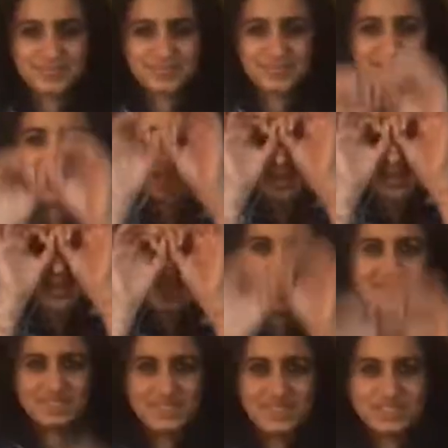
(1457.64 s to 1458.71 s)
And our
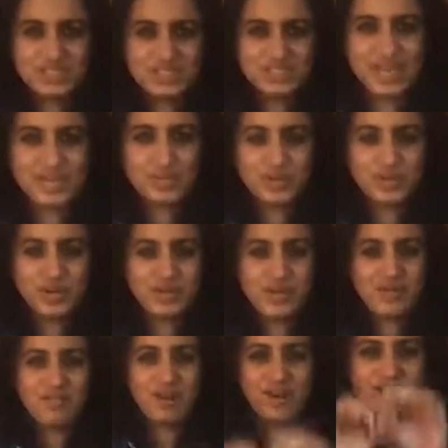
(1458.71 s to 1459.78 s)
next exercise, we're going to
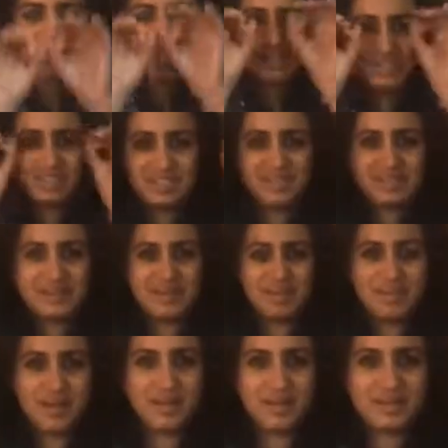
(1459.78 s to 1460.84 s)
cover our ears the
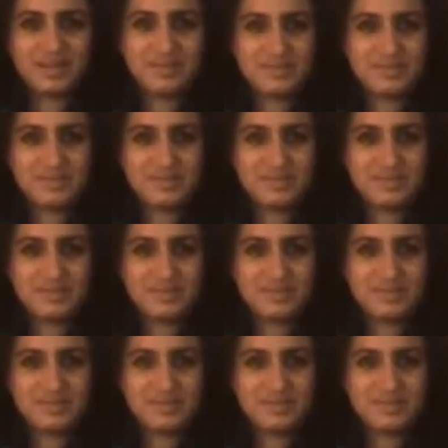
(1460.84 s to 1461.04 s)
same way.